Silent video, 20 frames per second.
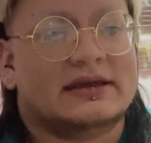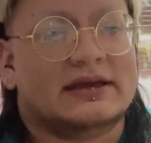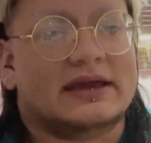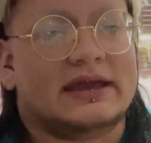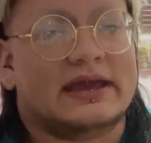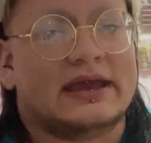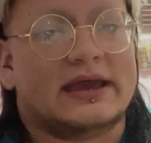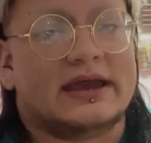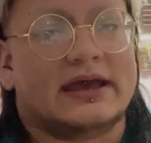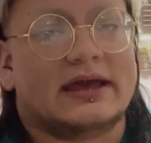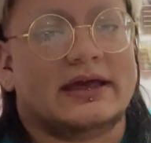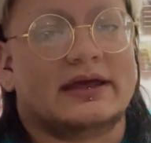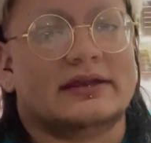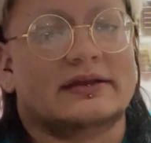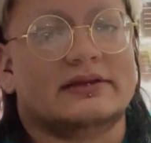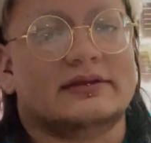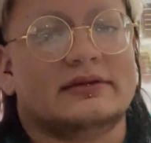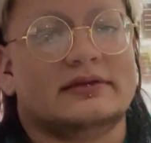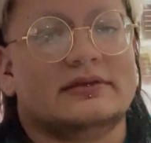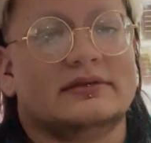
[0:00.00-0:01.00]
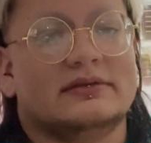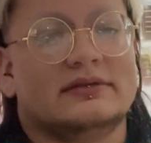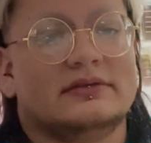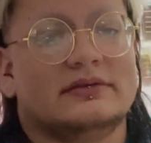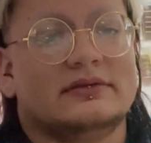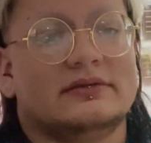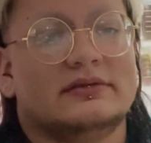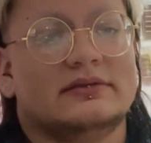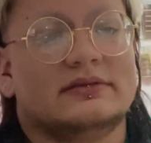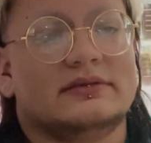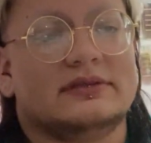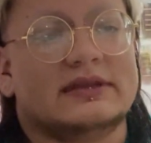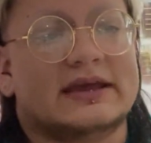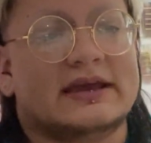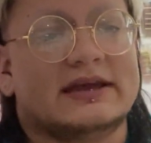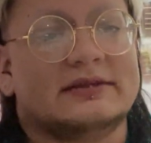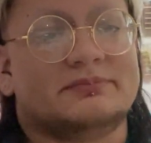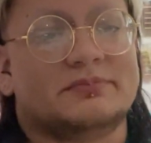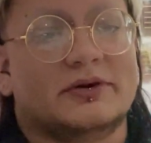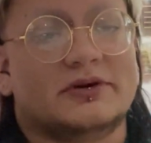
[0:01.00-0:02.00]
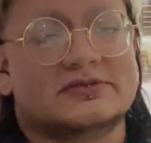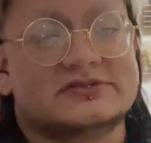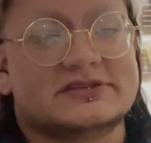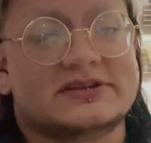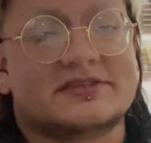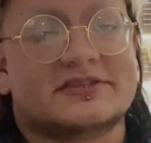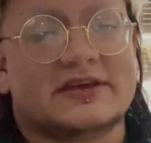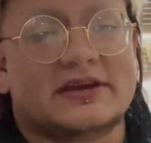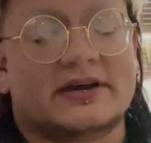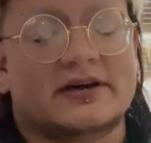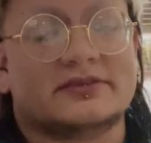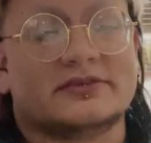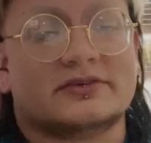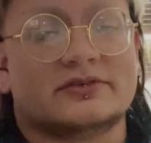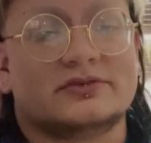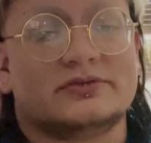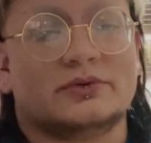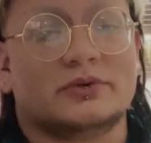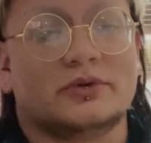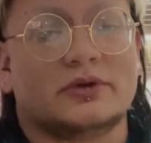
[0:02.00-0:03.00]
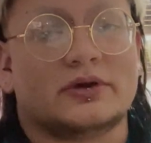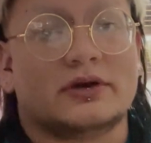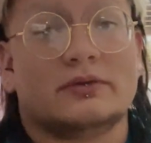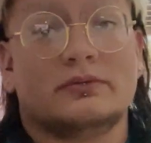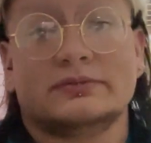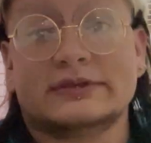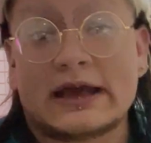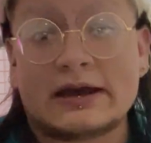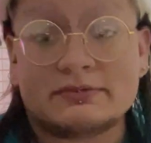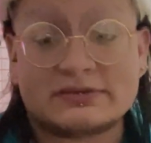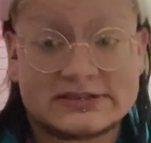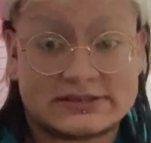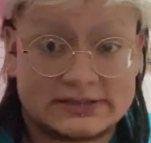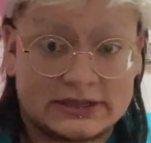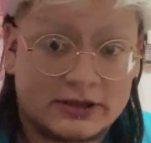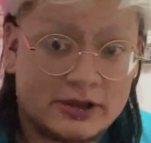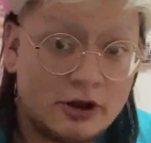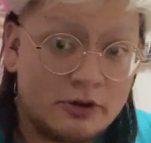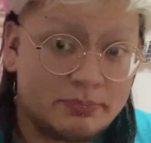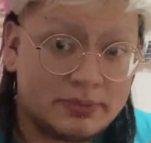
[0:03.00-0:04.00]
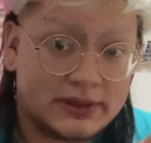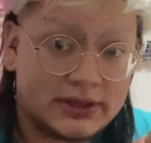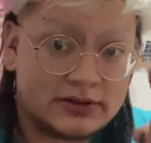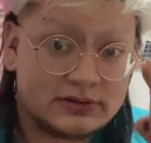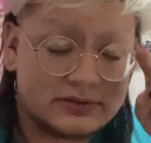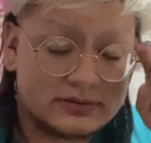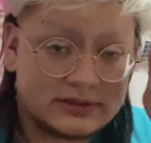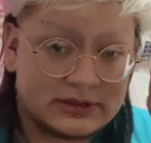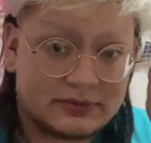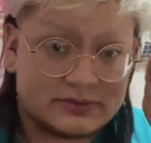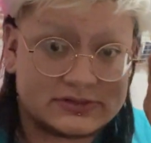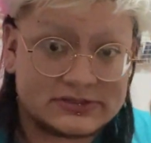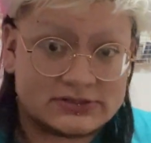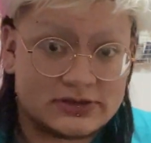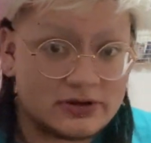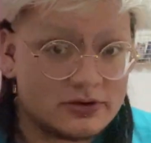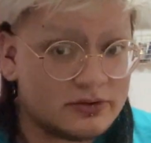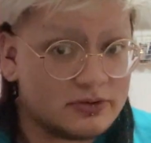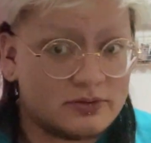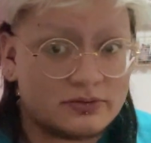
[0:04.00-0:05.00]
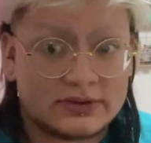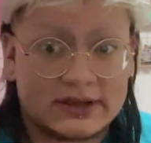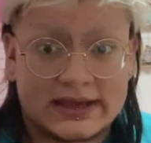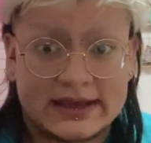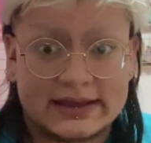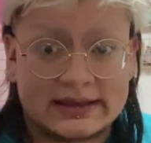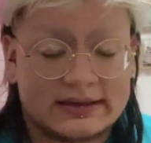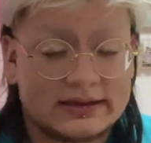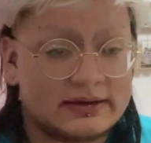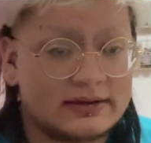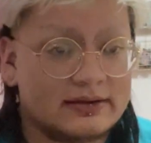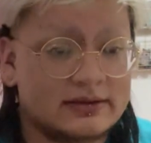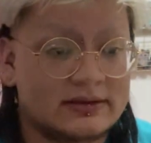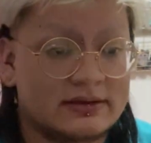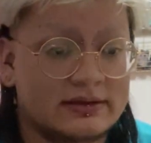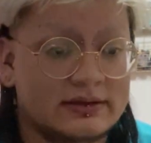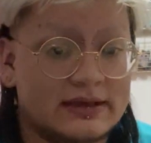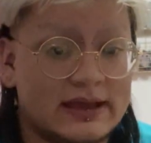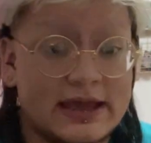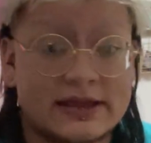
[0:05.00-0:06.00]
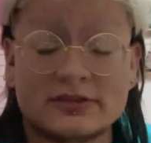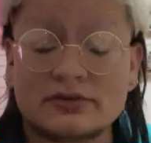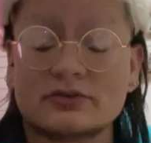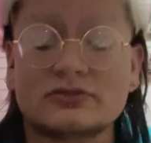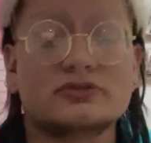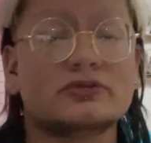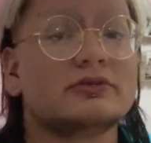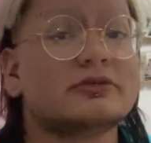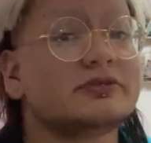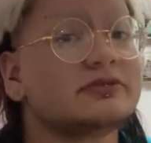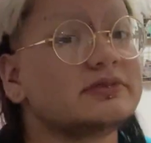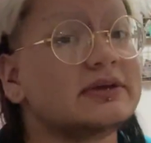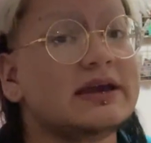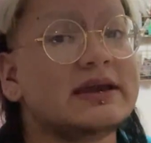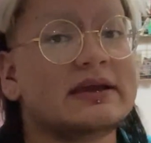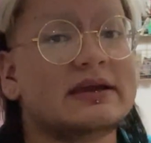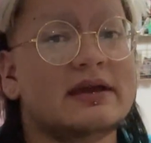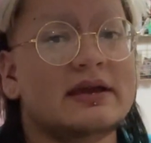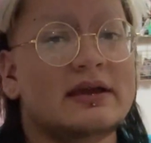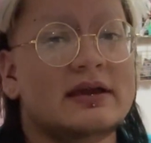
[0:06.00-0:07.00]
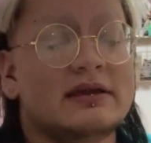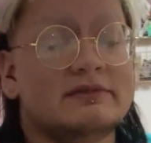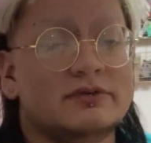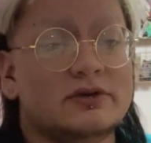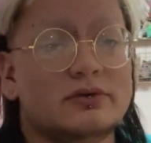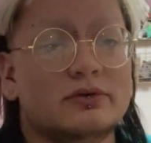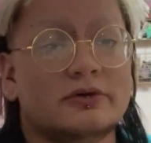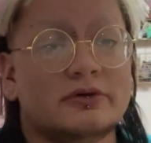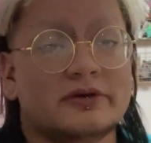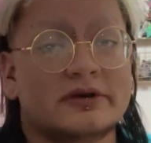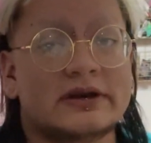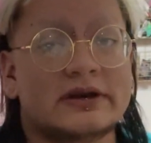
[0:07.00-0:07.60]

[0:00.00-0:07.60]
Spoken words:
and they had posted a thing on their store that was still open. There was no in their store was saying if you order